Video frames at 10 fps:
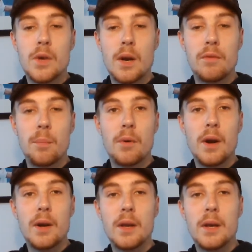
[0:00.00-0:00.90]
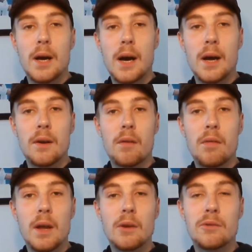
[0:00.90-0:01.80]
Jennifer Brady, and I
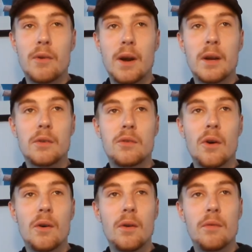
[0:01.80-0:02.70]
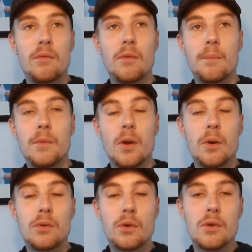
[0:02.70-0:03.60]
think Azarenka is sort of
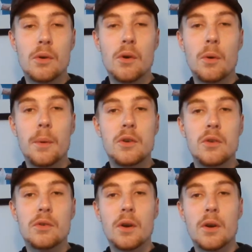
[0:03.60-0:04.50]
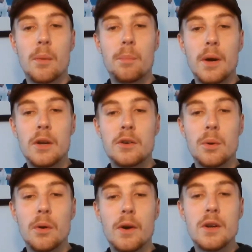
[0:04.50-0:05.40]
touch and go whether she's going to compete
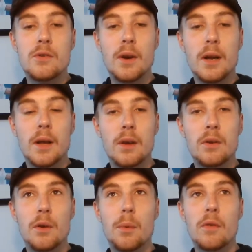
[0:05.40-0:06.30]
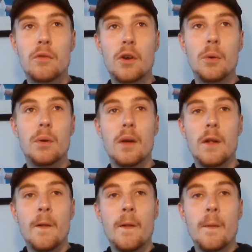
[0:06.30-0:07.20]
due to her injury. I think she withdrew
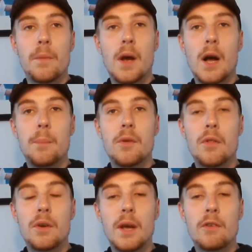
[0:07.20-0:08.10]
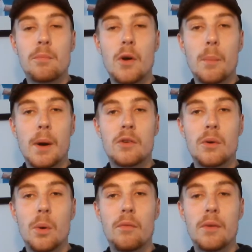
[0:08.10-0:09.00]
the other day from her match,
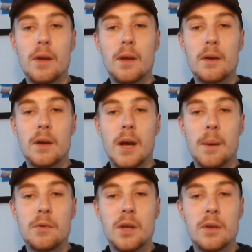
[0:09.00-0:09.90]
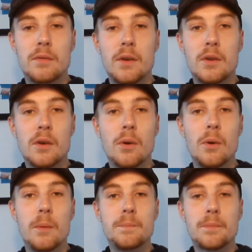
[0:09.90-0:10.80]
so hopefully she is fit to
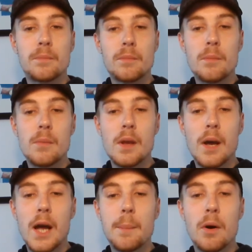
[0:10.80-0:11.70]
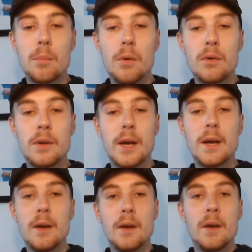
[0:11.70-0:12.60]
go on Monday.